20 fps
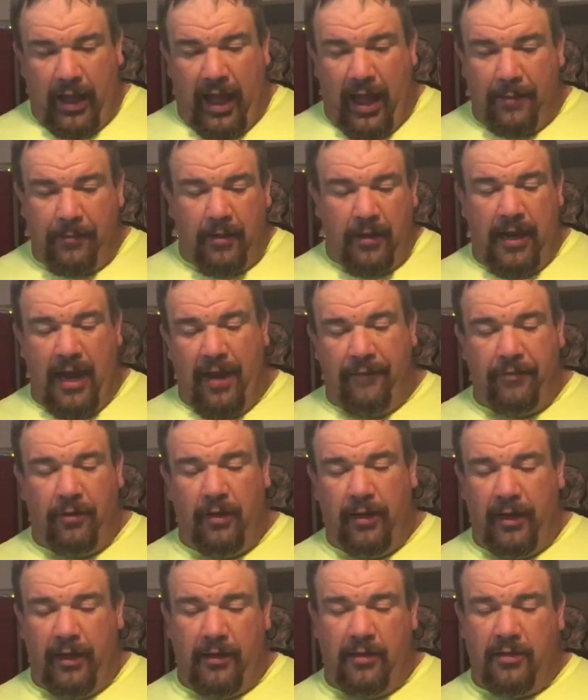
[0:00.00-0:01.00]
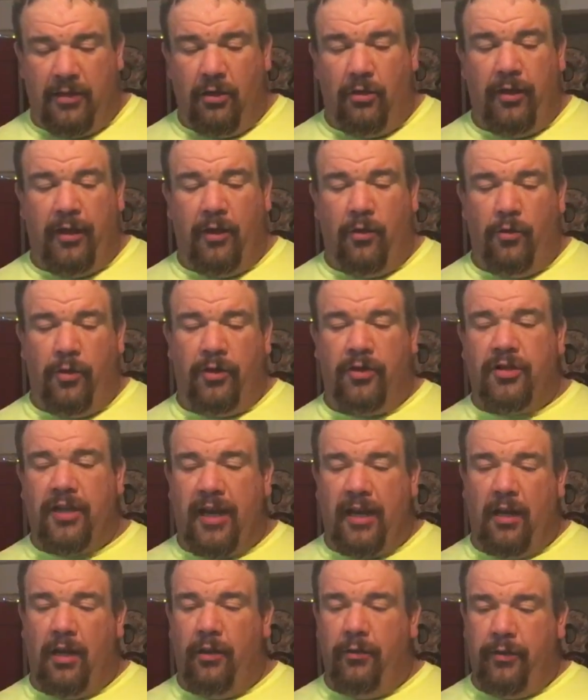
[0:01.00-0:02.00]
I'm going to have to still lean on the
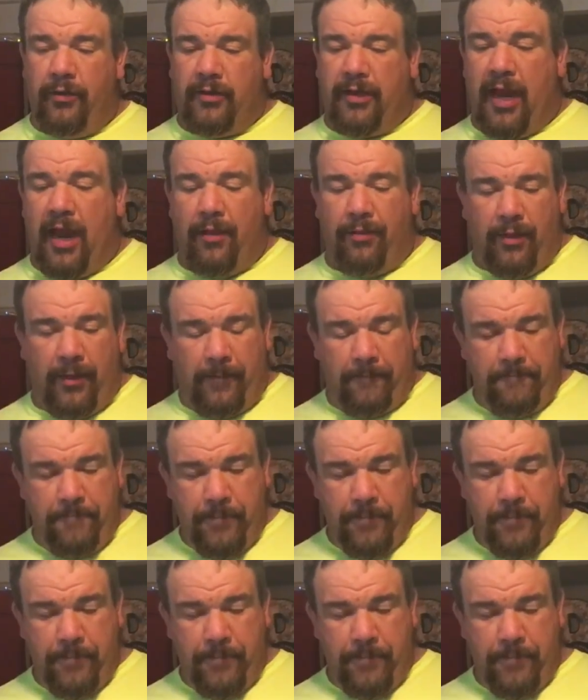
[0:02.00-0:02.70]
St. Louis, Kathy.